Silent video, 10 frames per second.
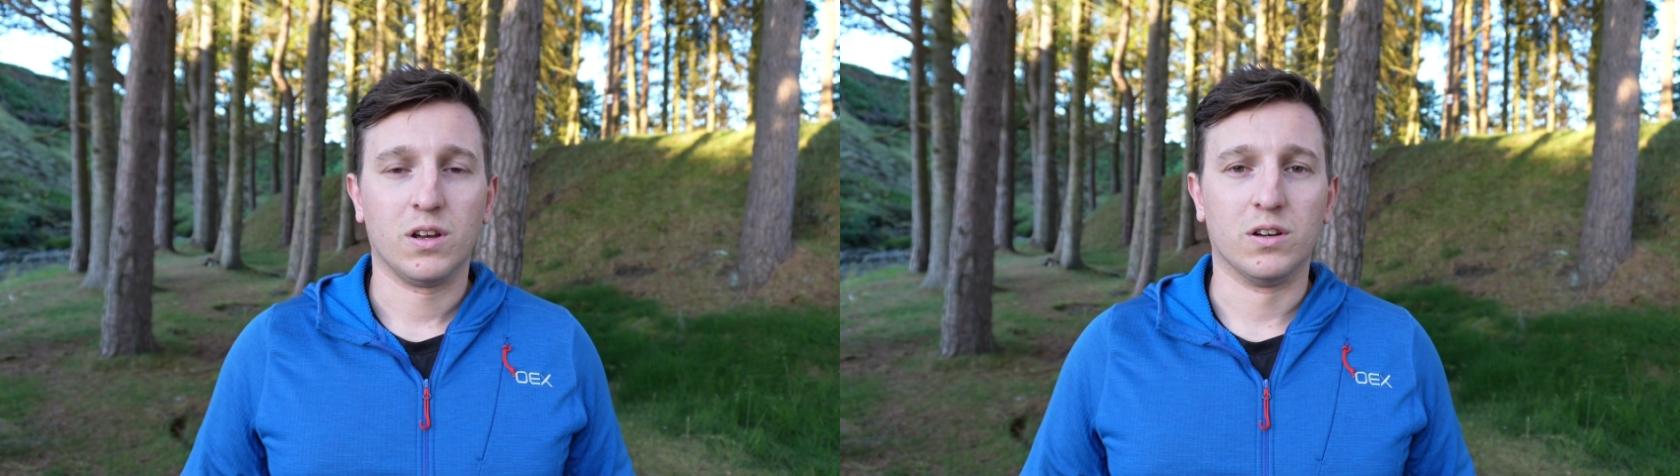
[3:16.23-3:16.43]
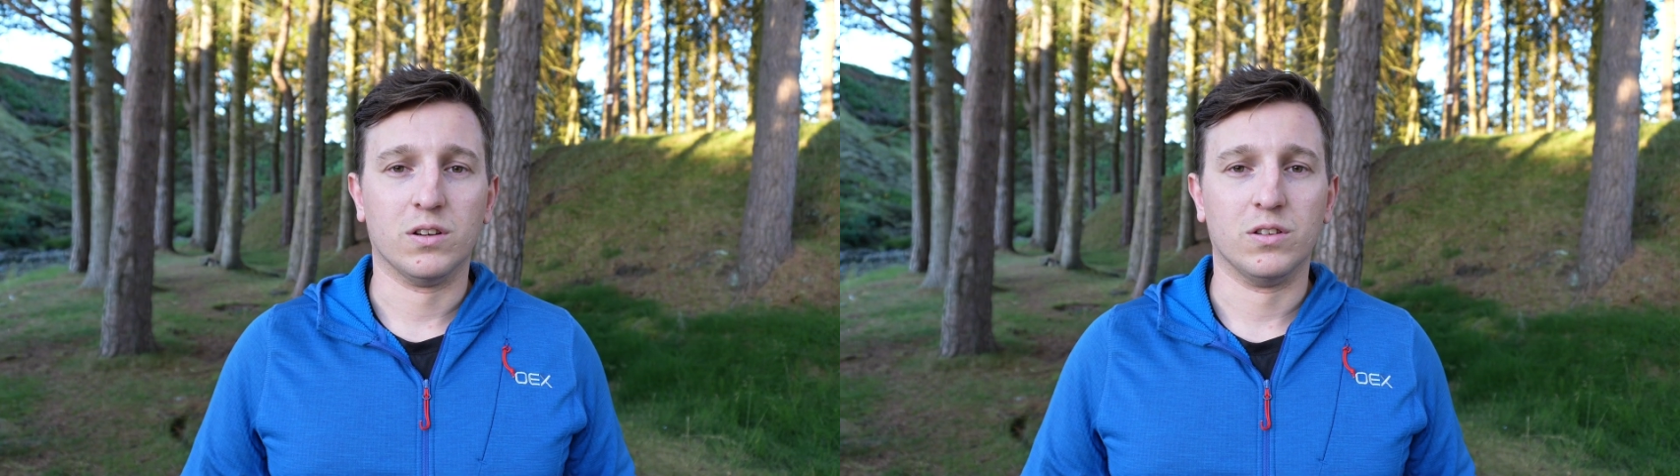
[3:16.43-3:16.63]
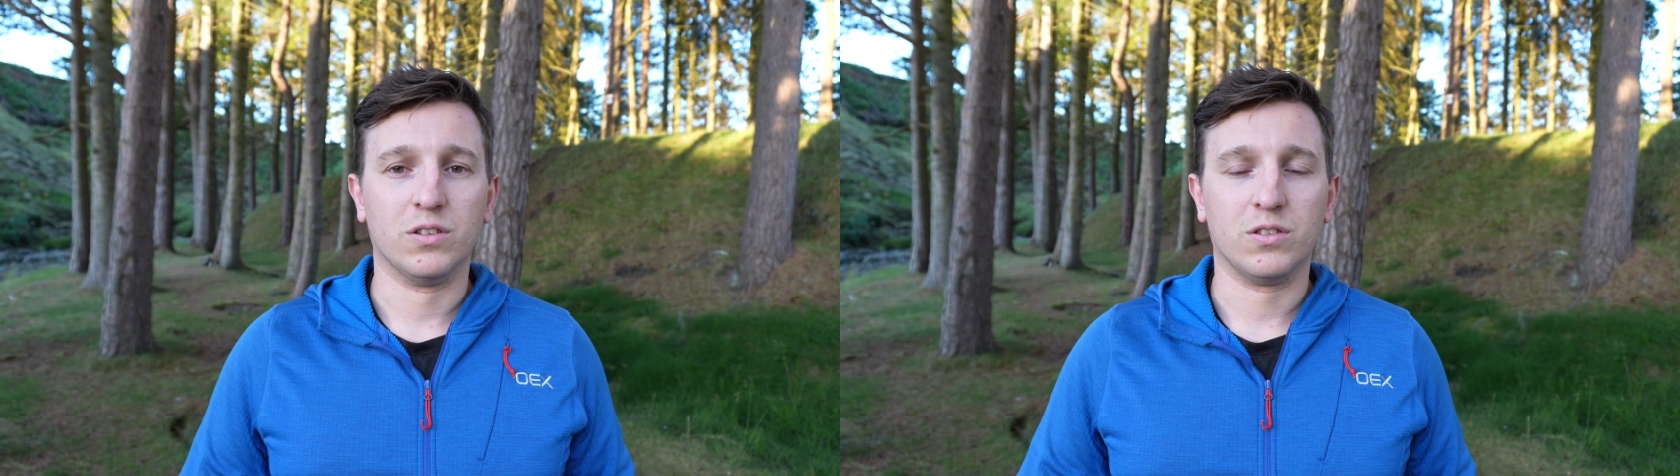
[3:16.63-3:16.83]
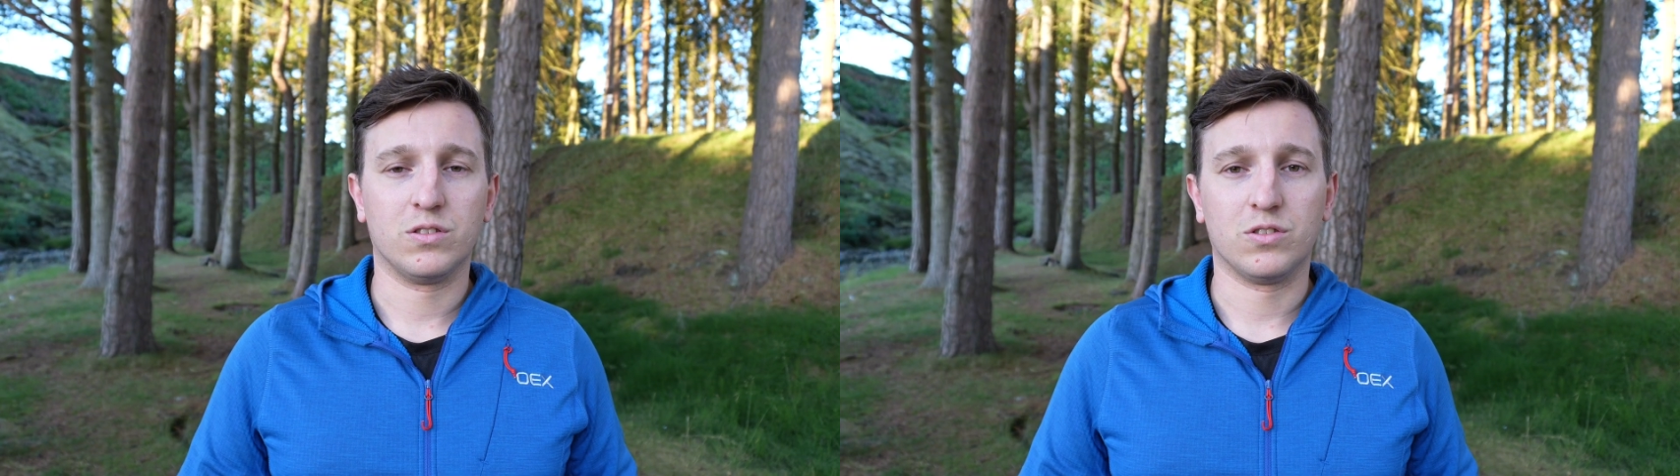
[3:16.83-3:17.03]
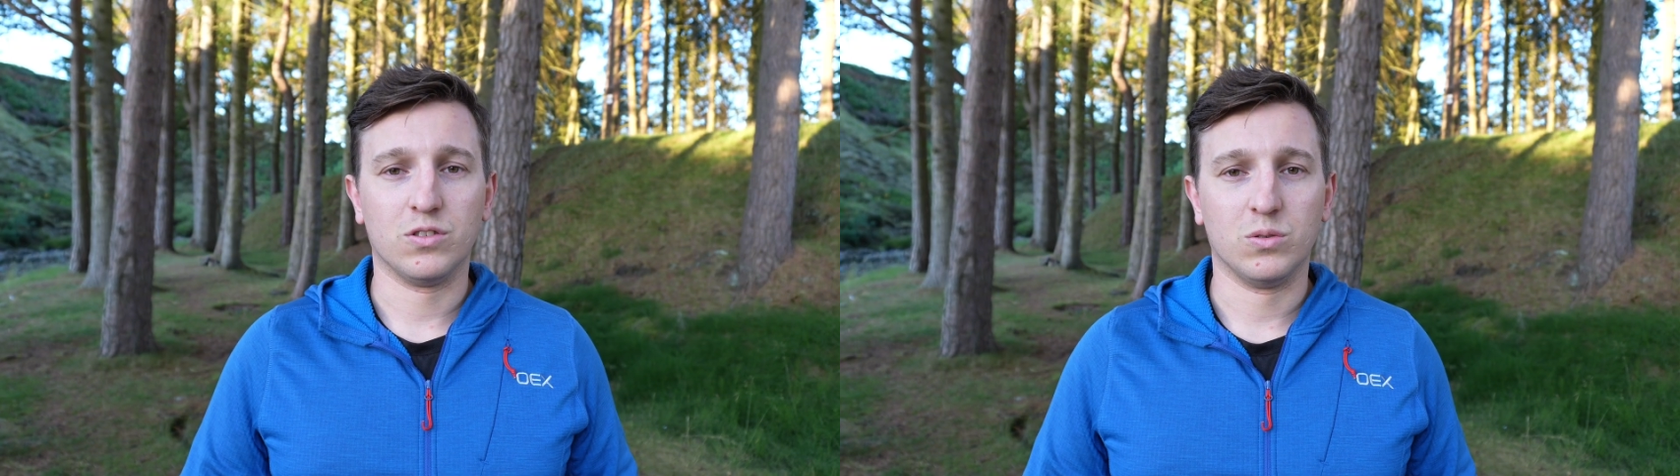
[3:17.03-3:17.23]
and
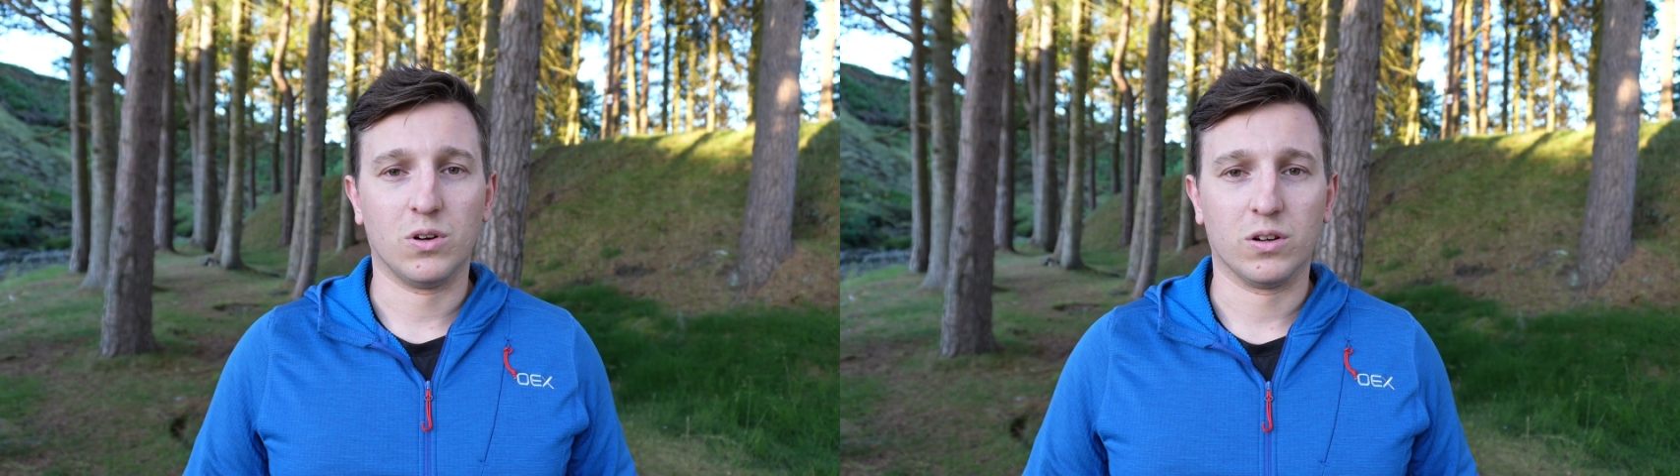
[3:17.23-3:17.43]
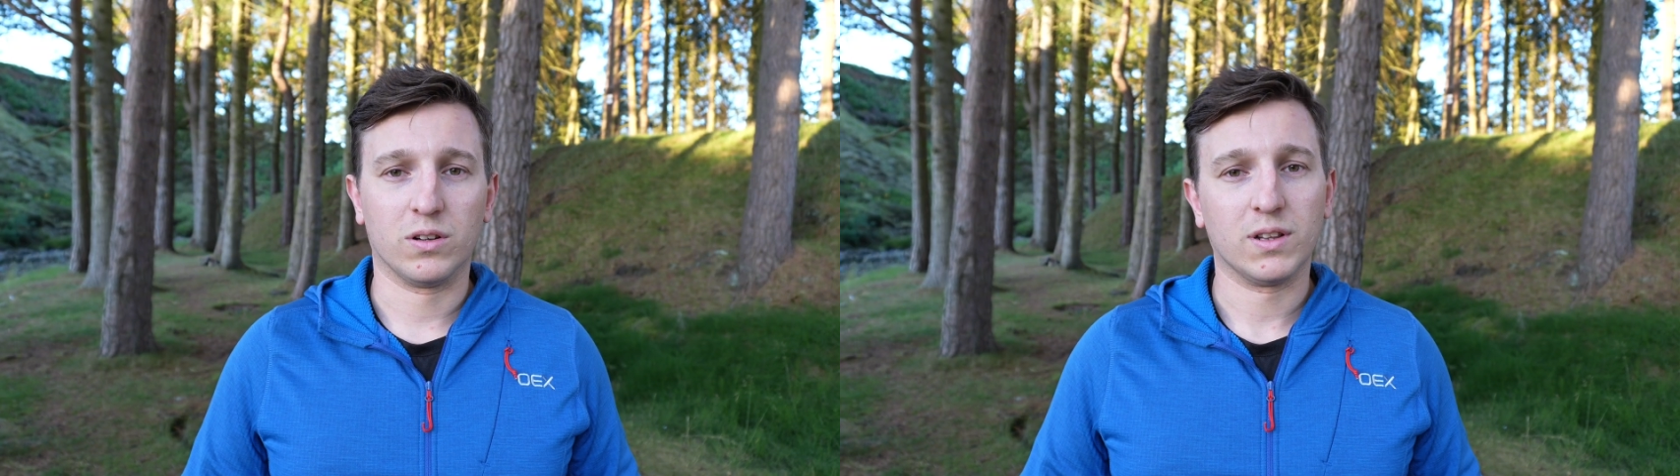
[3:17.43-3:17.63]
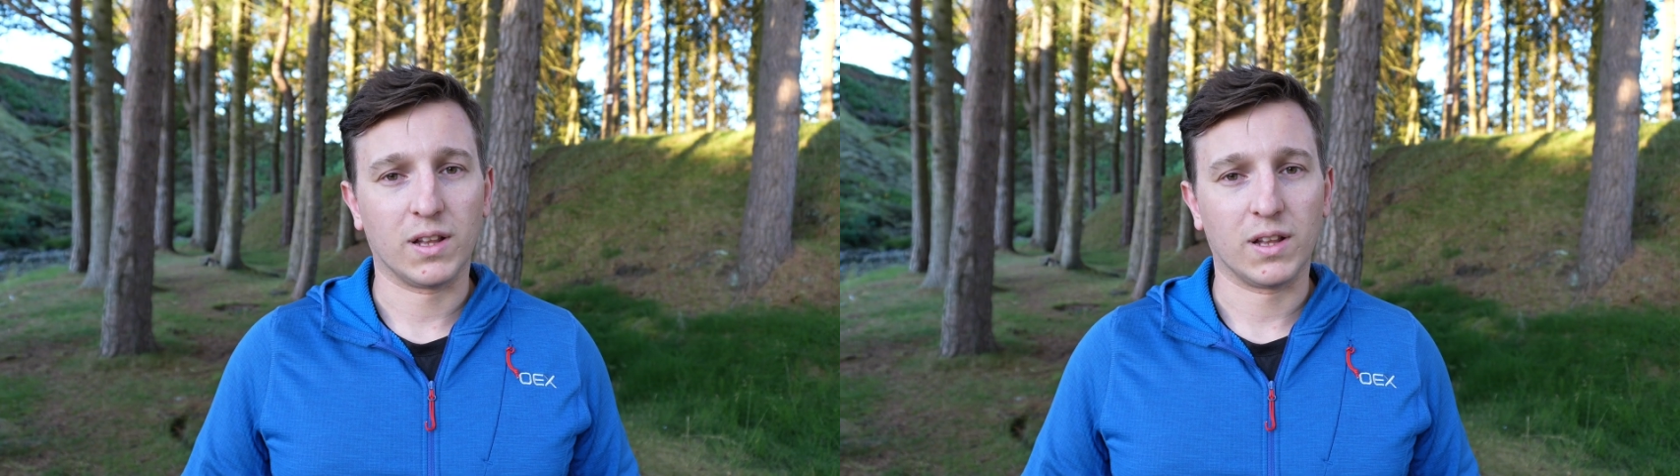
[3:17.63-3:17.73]
do not